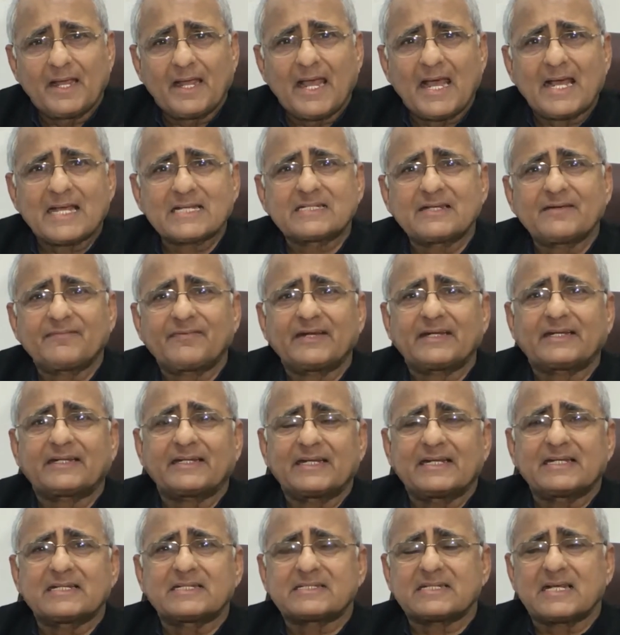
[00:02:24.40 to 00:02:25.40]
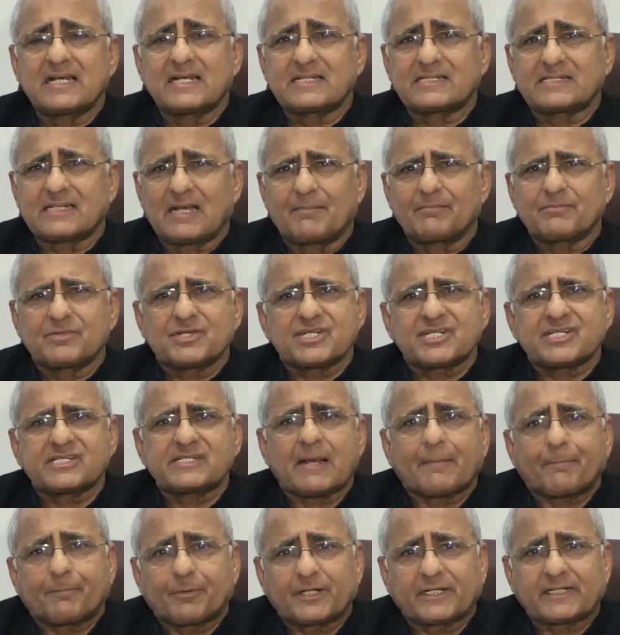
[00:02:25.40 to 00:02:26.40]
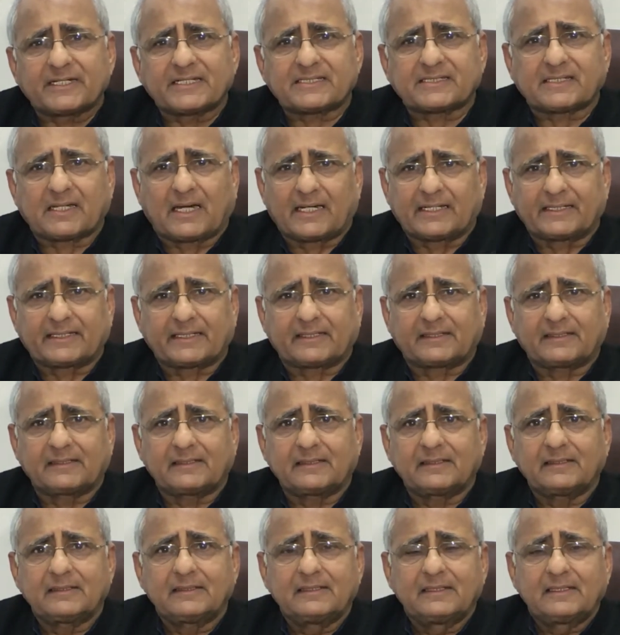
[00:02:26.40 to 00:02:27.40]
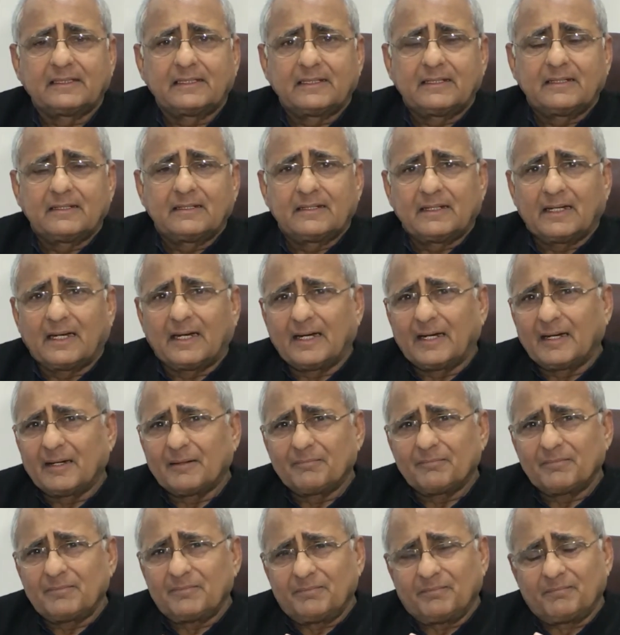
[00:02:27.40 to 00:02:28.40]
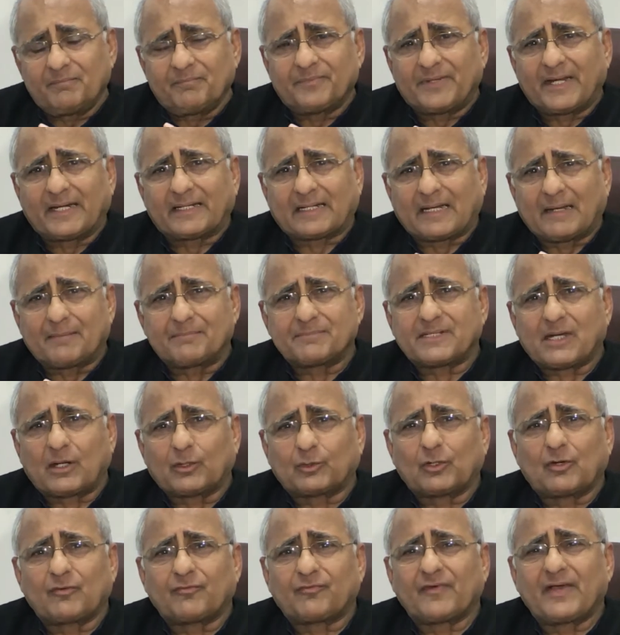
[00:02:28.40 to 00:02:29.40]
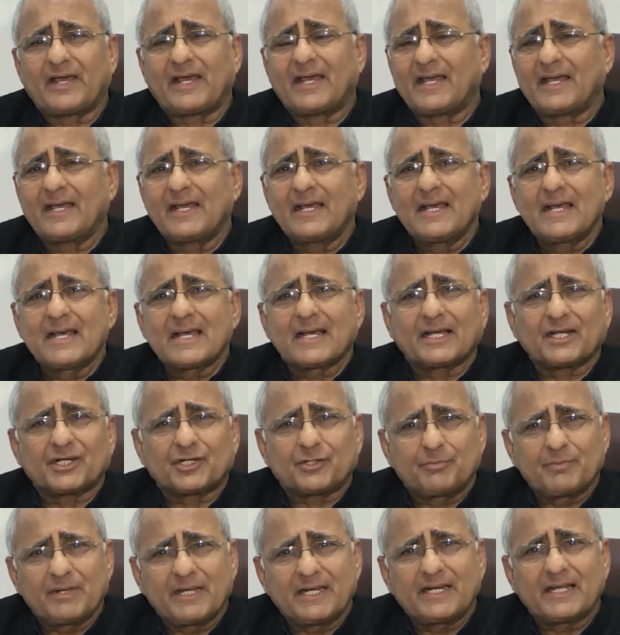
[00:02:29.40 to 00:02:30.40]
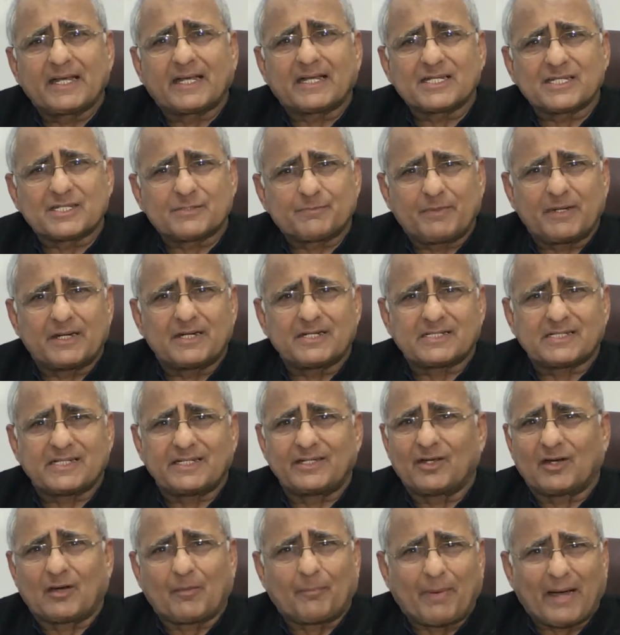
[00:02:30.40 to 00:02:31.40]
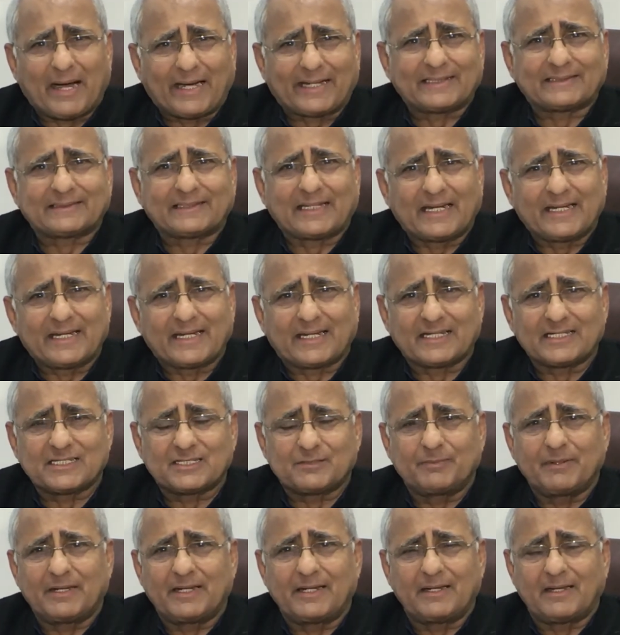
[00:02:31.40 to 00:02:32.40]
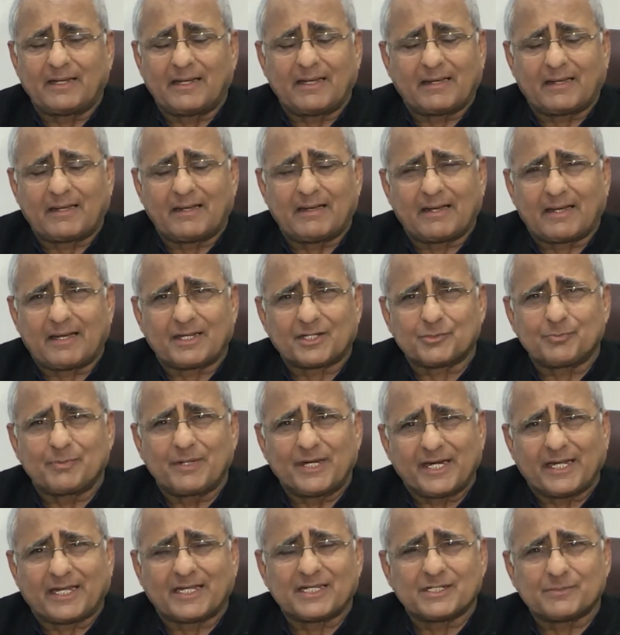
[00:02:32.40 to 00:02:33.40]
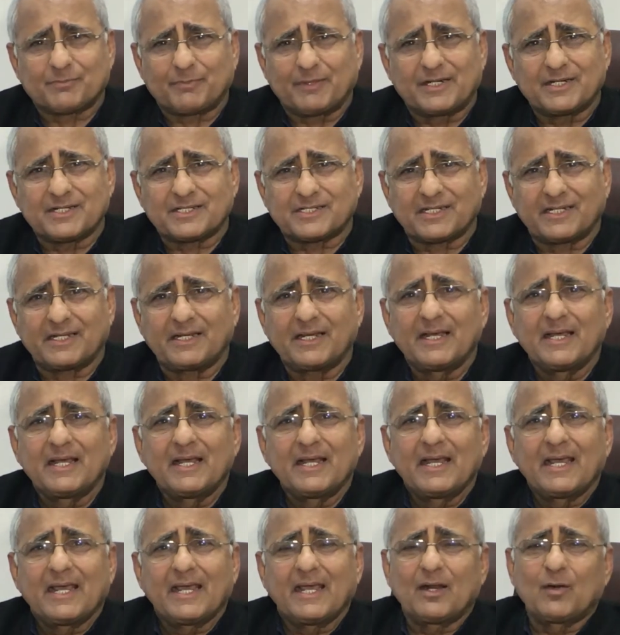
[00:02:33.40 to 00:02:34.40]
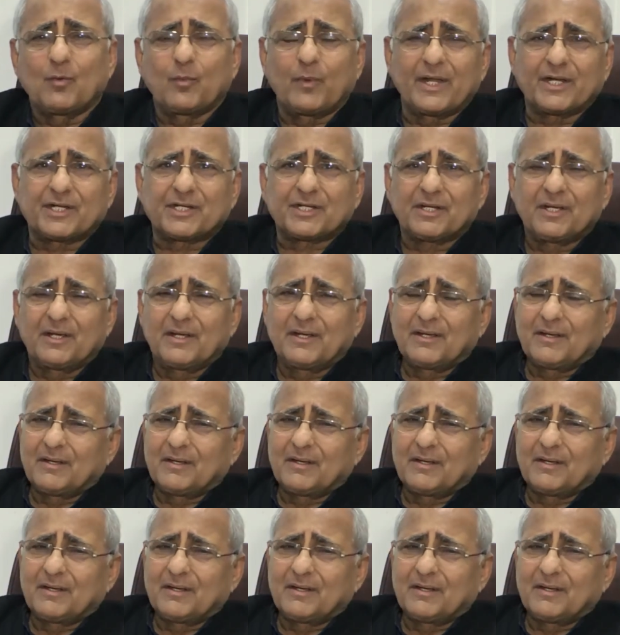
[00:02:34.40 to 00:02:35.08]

as if it is some separatist article that comes out of a Kashmiri conspiracy or a Pakistani Kashmiri conspiracy in which